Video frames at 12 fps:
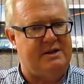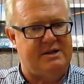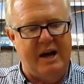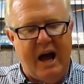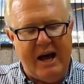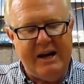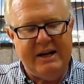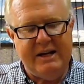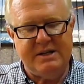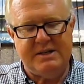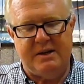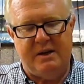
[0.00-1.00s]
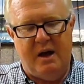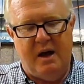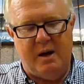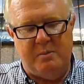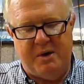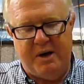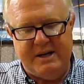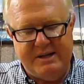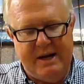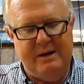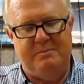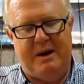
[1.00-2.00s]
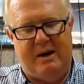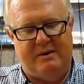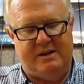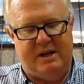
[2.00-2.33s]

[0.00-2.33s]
It's not against the law to put a 10-pound